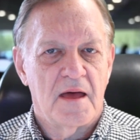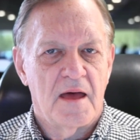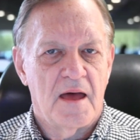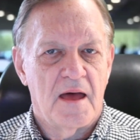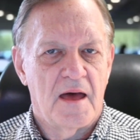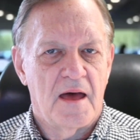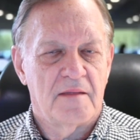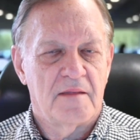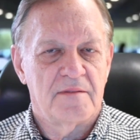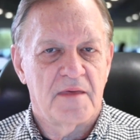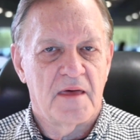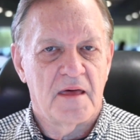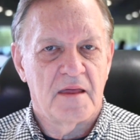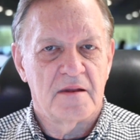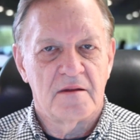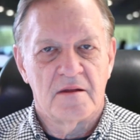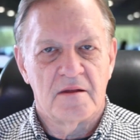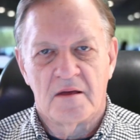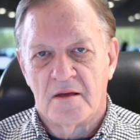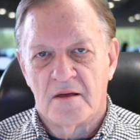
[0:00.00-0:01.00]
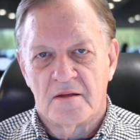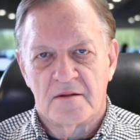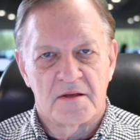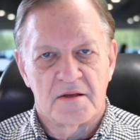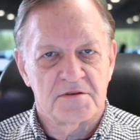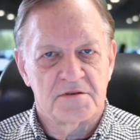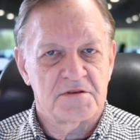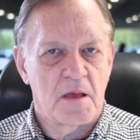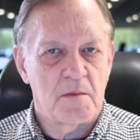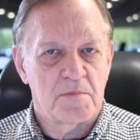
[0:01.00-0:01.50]
And then the
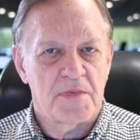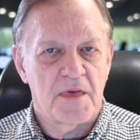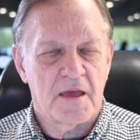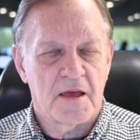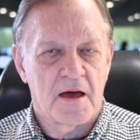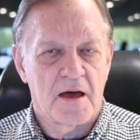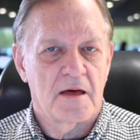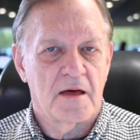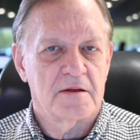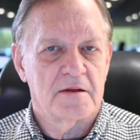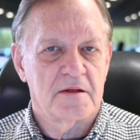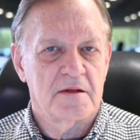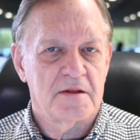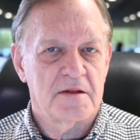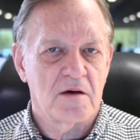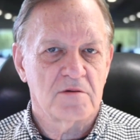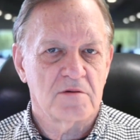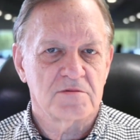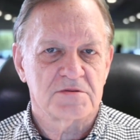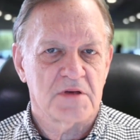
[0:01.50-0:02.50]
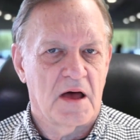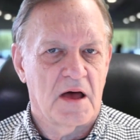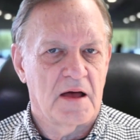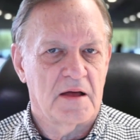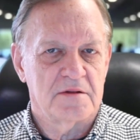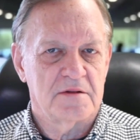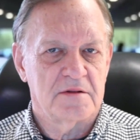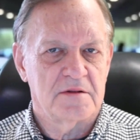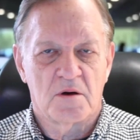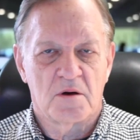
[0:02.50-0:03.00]
same thing on the
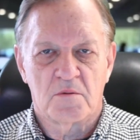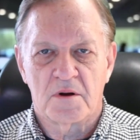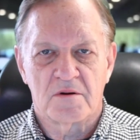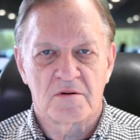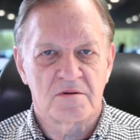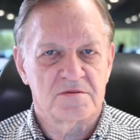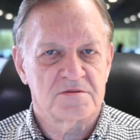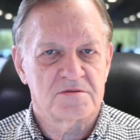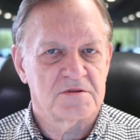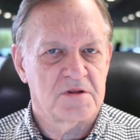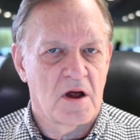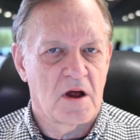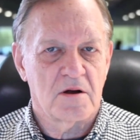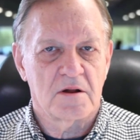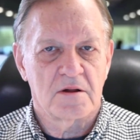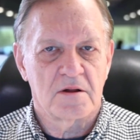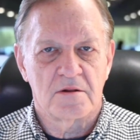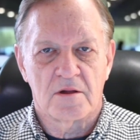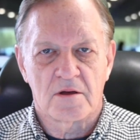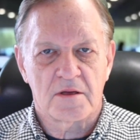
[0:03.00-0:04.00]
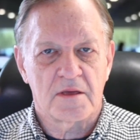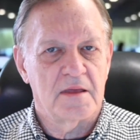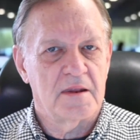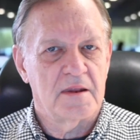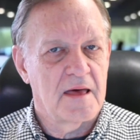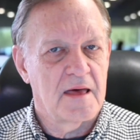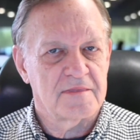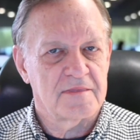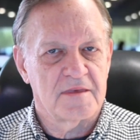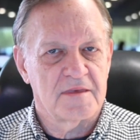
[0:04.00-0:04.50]
downside. So we started looking
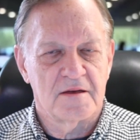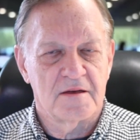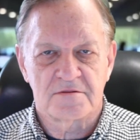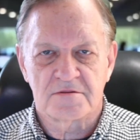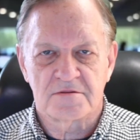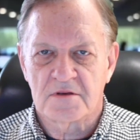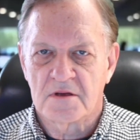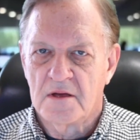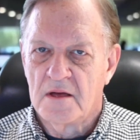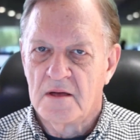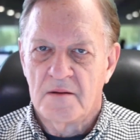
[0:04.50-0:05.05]
at this.